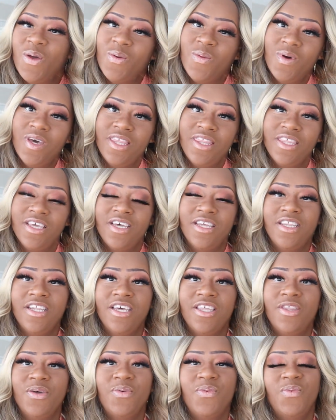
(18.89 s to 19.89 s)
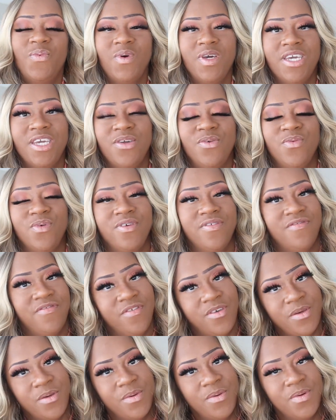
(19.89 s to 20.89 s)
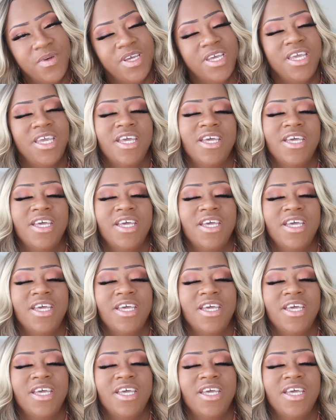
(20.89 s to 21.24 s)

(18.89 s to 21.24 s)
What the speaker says: with another wig review.